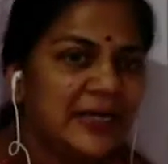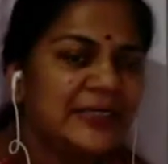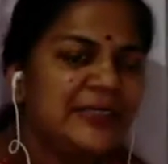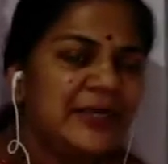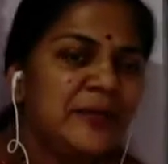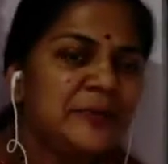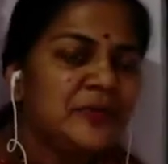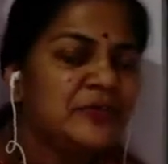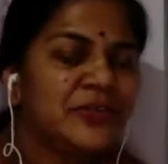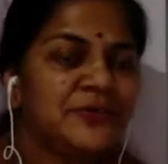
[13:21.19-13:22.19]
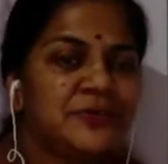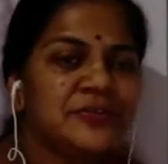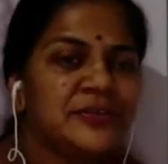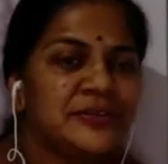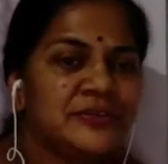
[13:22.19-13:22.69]
di-type, So therefore
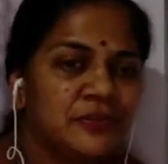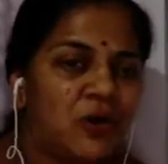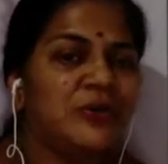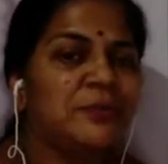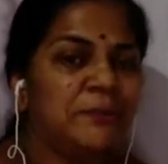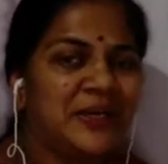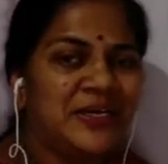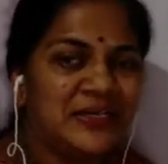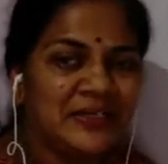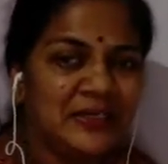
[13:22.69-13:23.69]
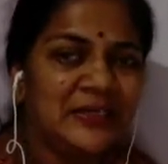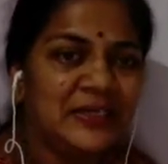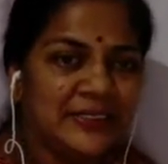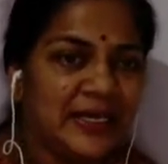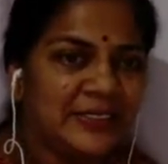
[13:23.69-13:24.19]
this is non-parental
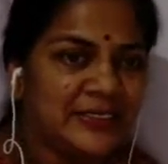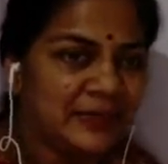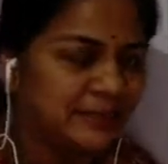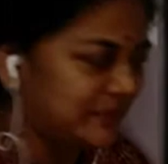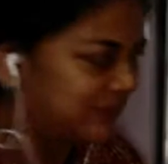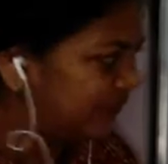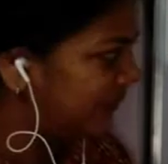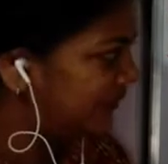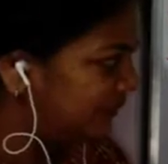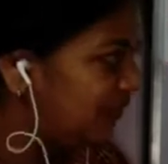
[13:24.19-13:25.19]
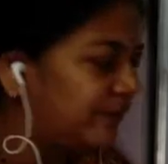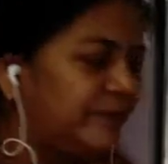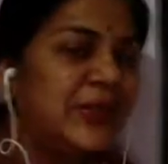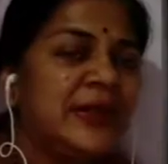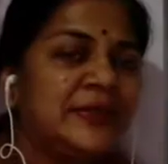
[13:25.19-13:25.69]
di-type. Now
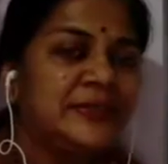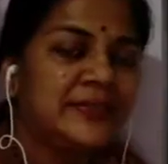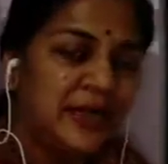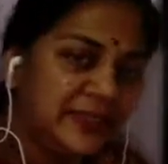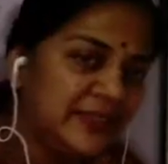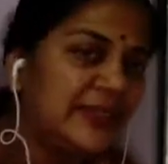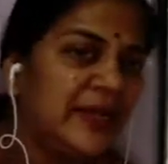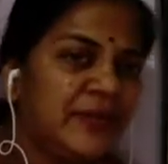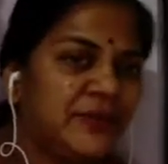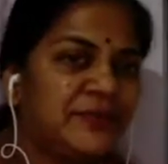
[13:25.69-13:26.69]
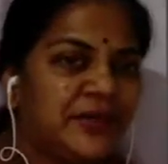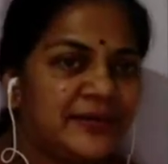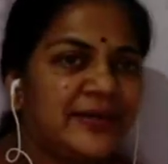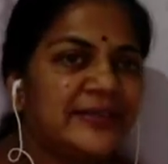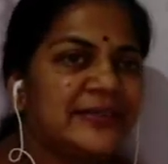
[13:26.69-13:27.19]
there's another kind of
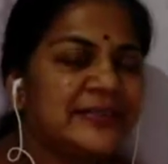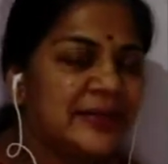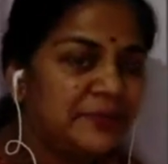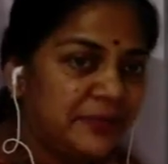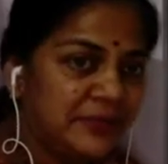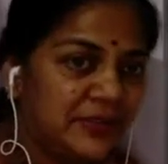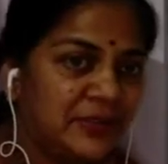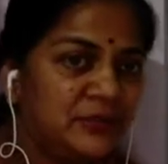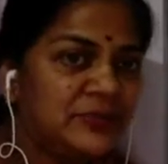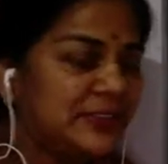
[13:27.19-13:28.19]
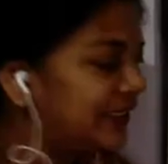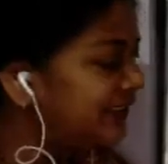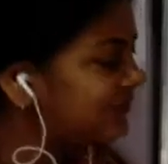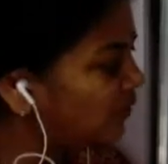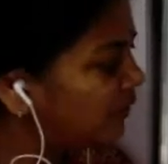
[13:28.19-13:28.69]
tetrad that can be produced and
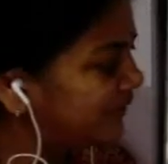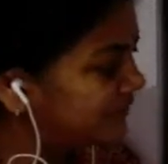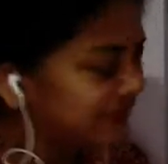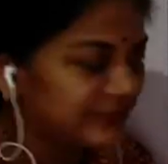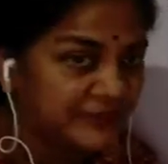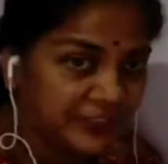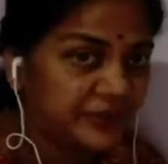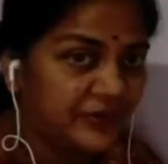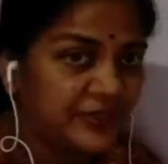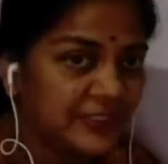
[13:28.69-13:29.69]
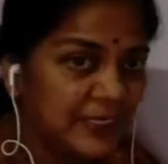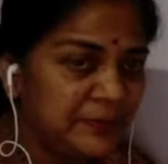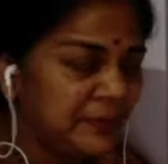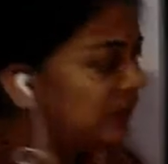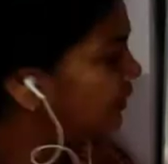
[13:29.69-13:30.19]
that's called as tetra-type.